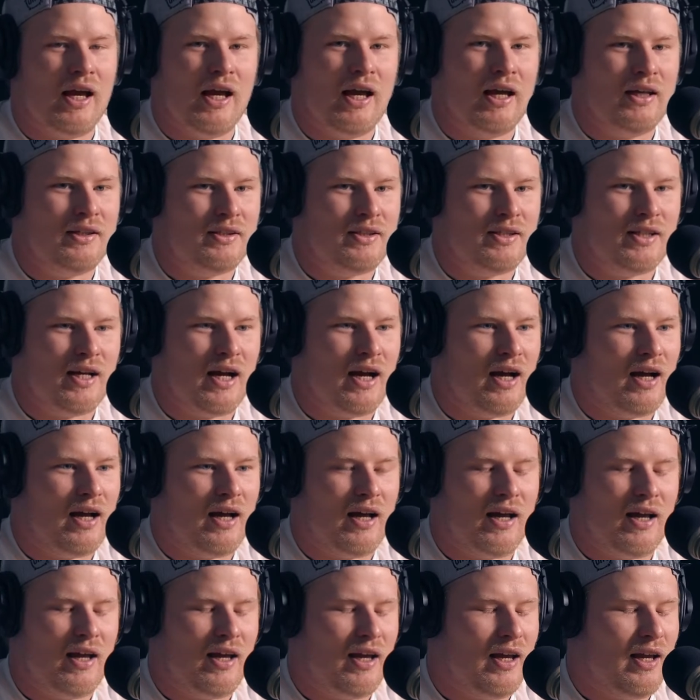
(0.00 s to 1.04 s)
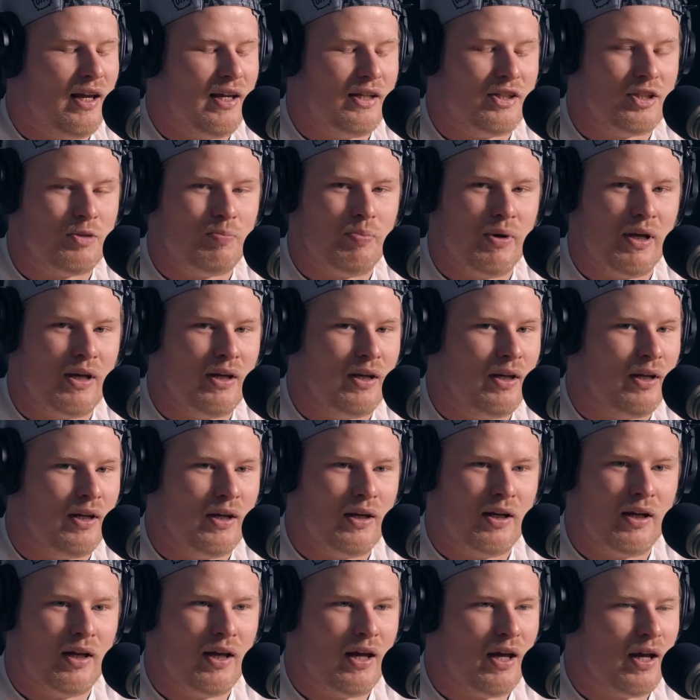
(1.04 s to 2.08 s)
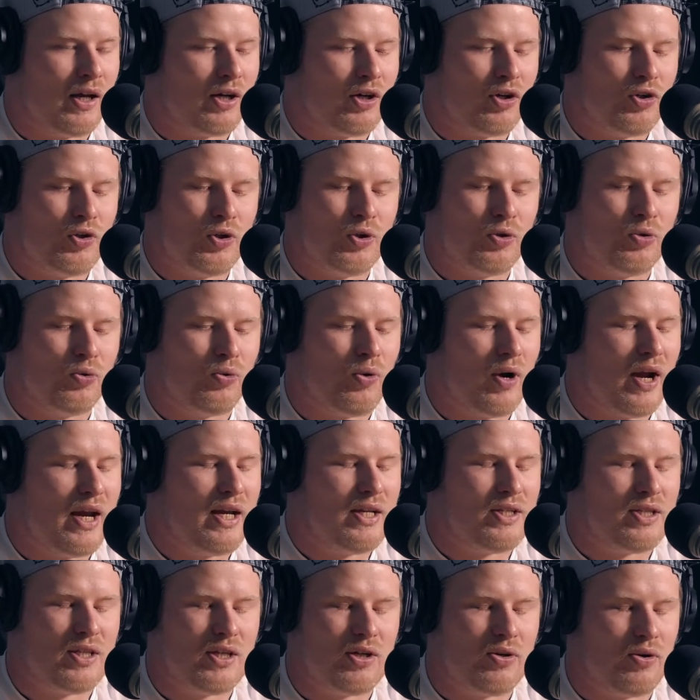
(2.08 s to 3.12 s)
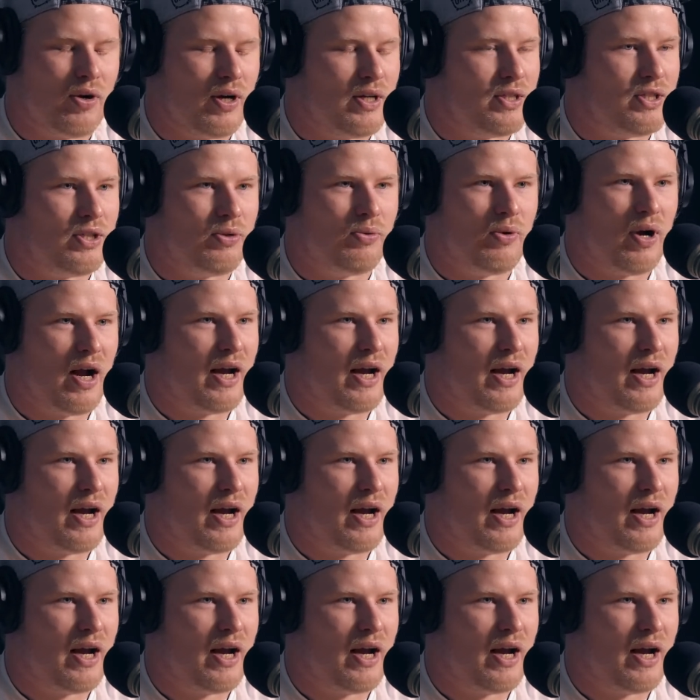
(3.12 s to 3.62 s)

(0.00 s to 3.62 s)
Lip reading: And it's been a crazy, crazy